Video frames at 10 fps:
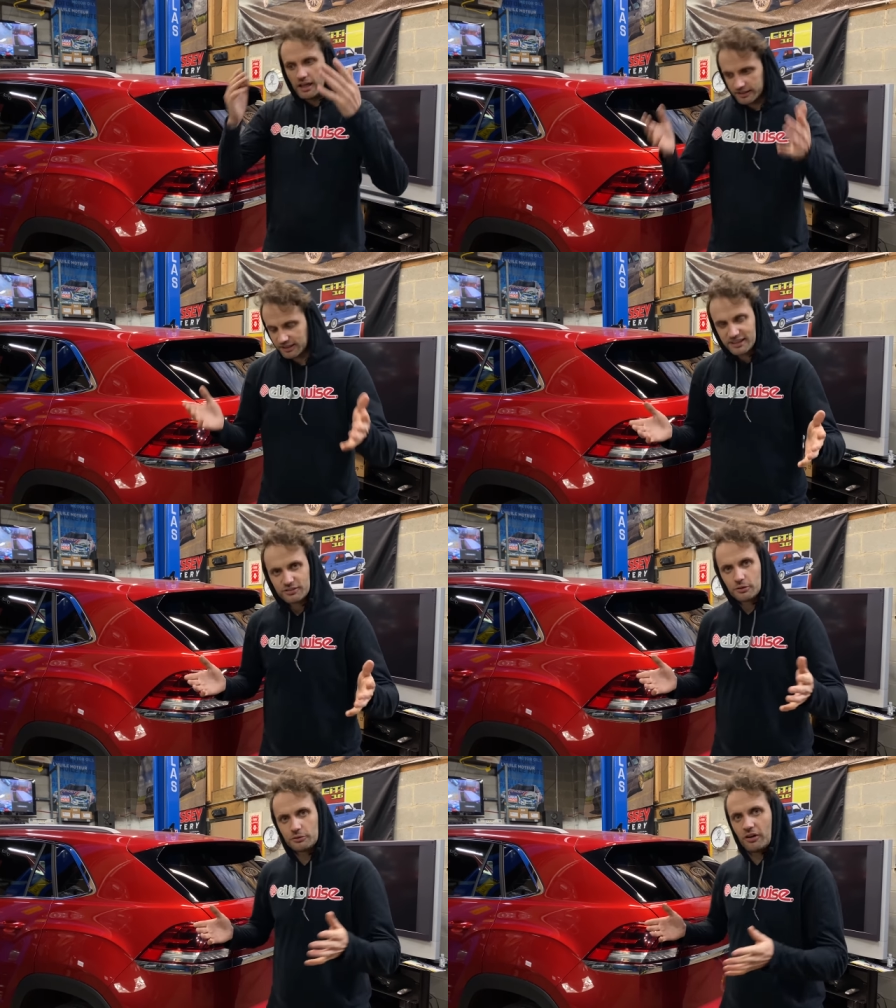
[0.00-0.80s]
The
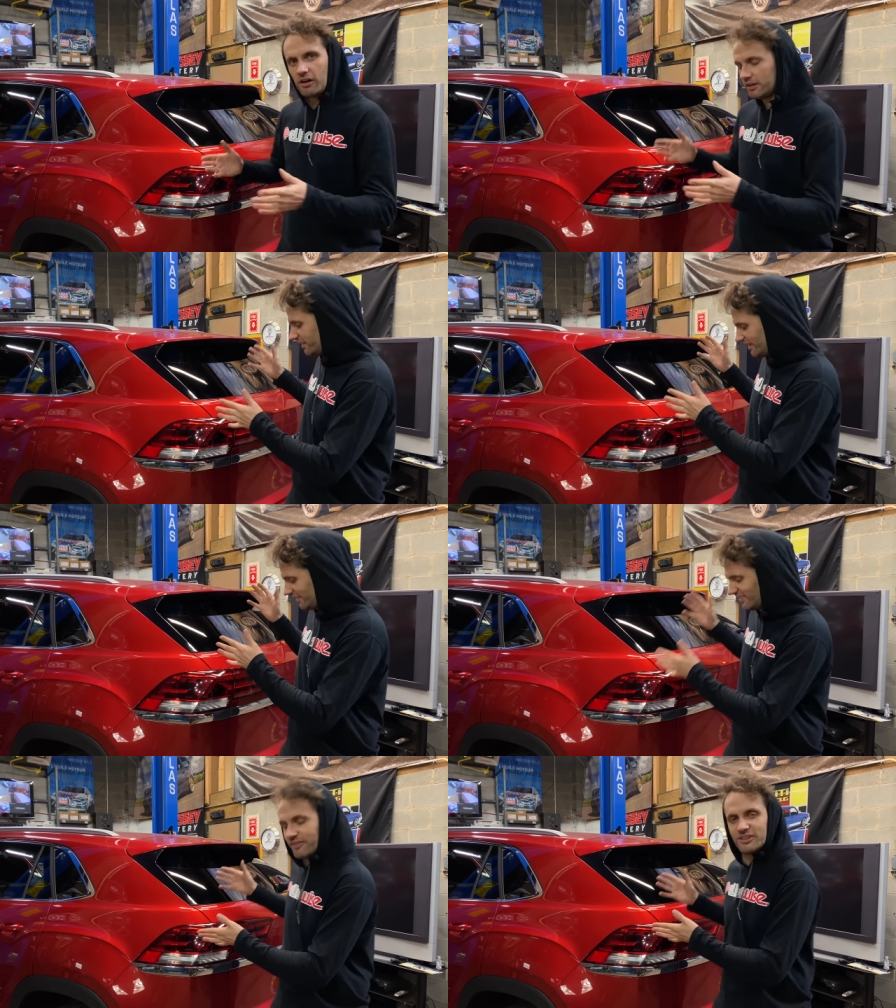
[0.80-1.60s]
list goes on. The
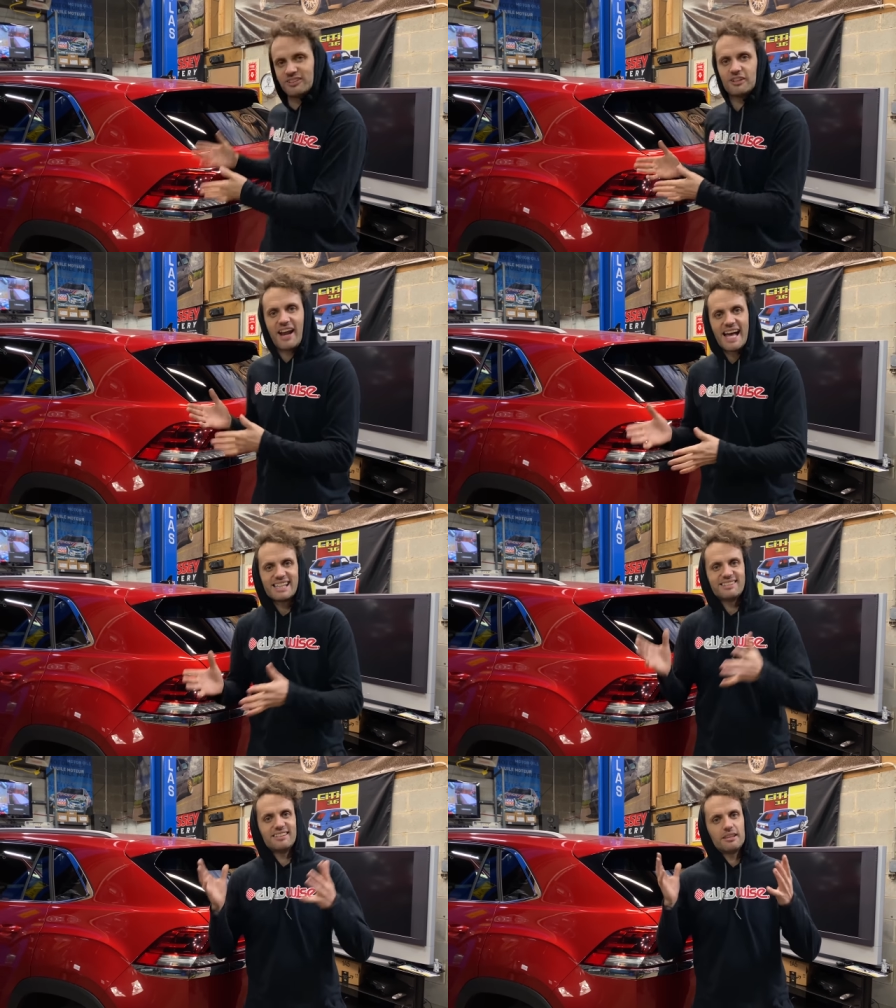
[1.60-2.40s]
seven-seater
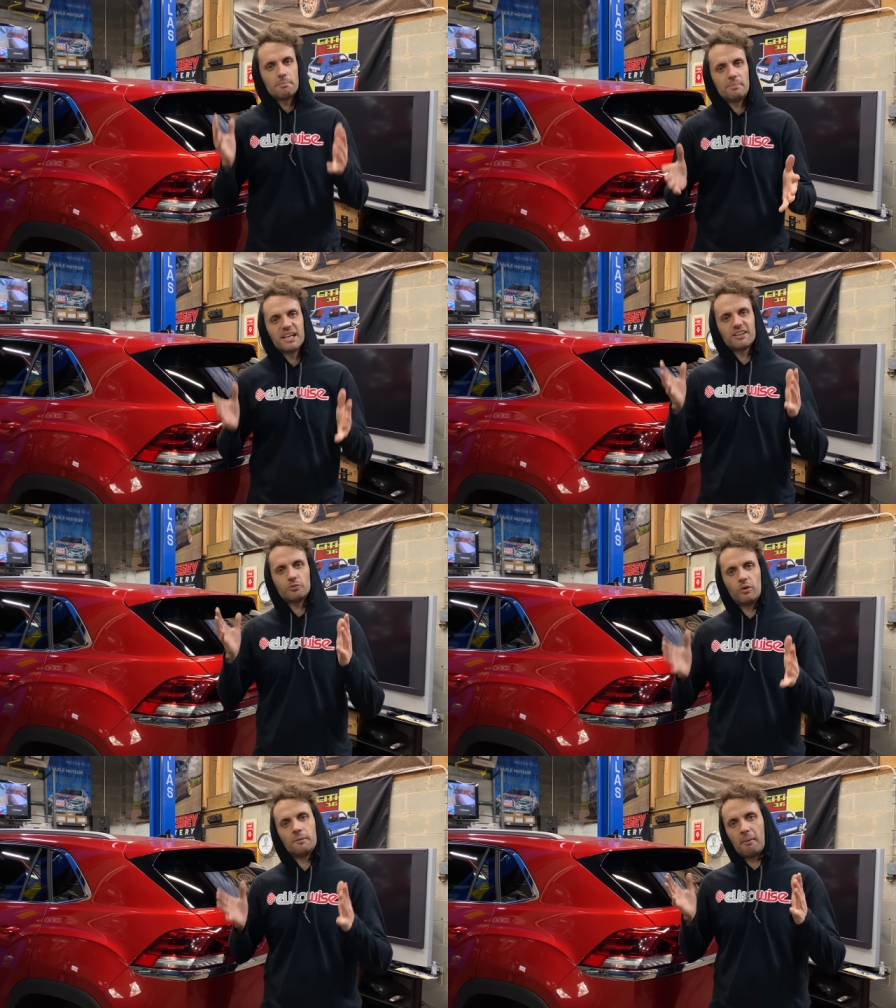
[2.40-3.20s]
Atlas is the
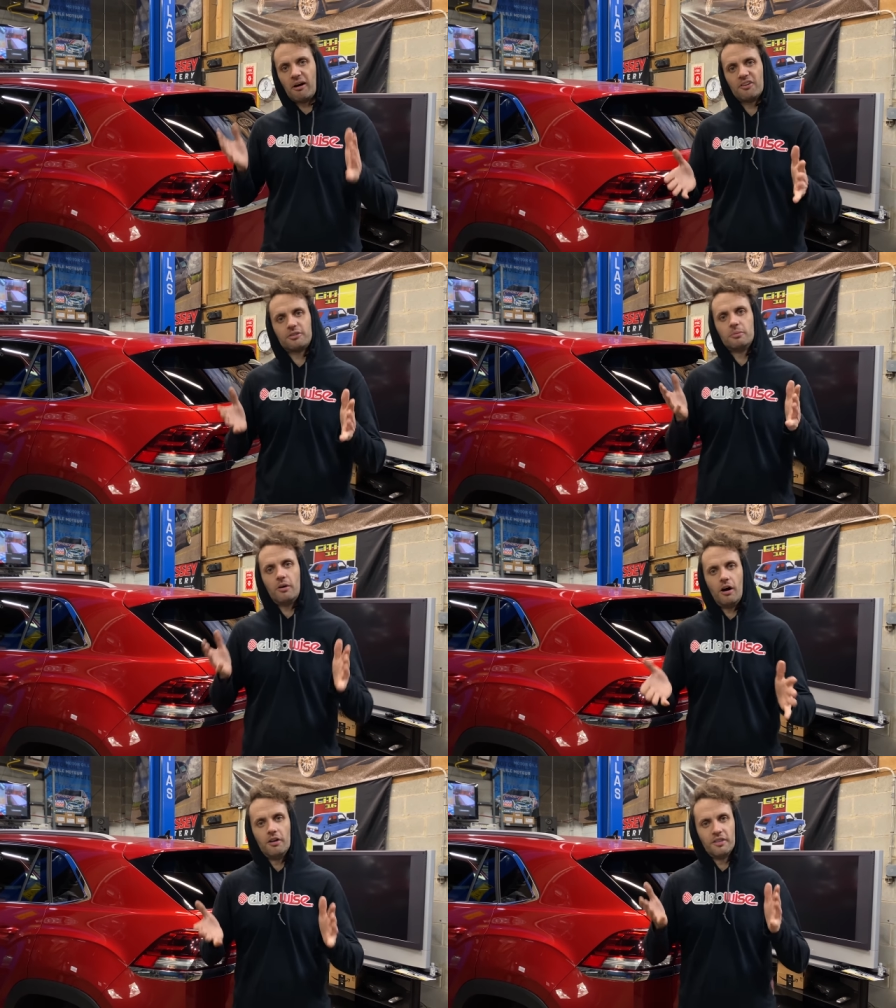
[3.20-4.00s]
biggest one
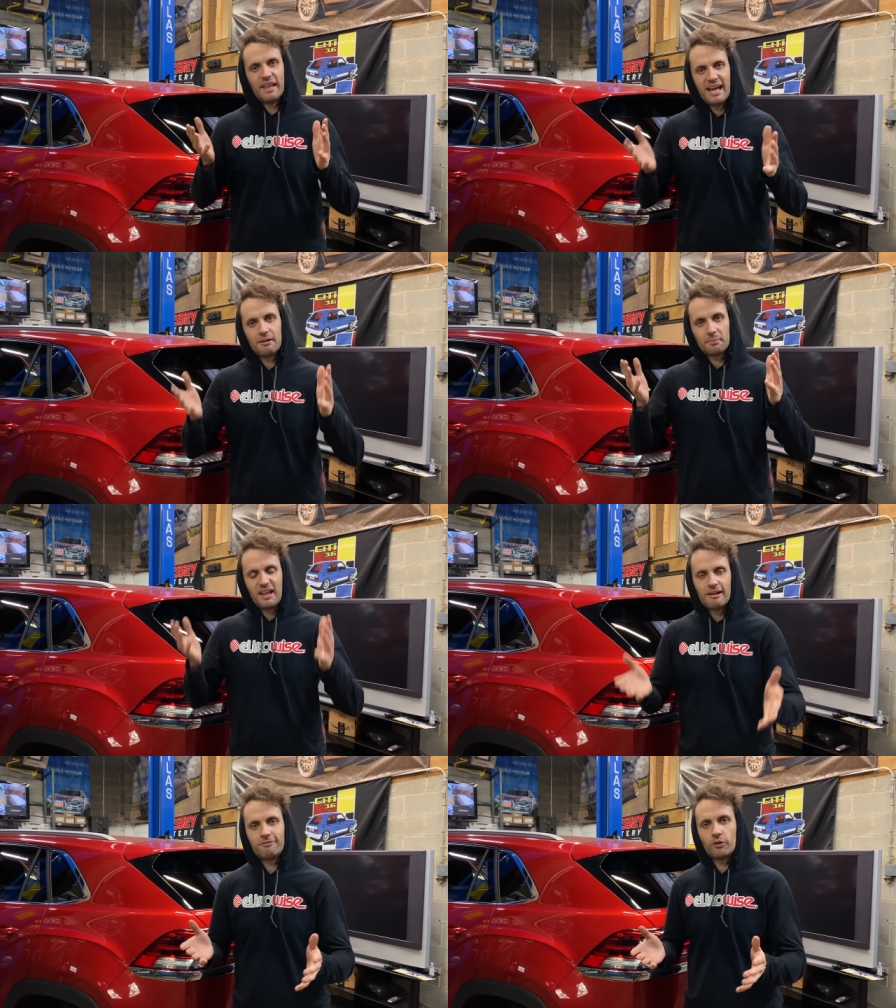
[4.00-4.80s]
possible on that
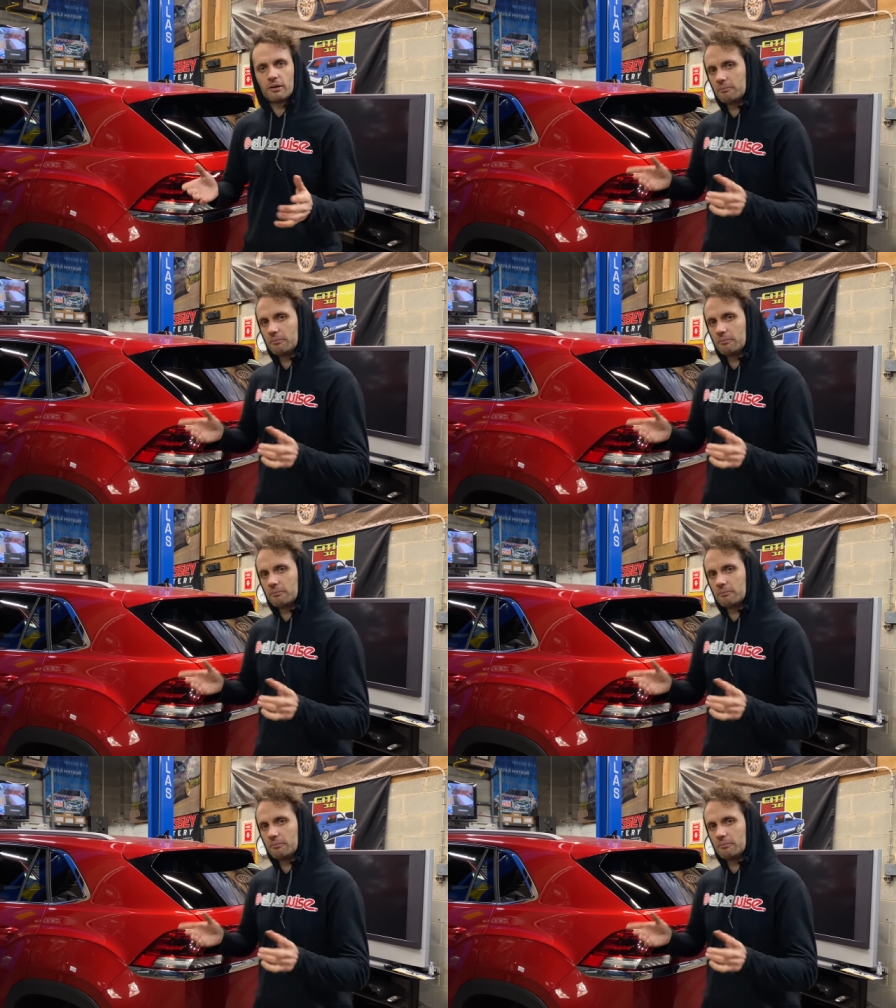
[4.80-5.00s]
platform.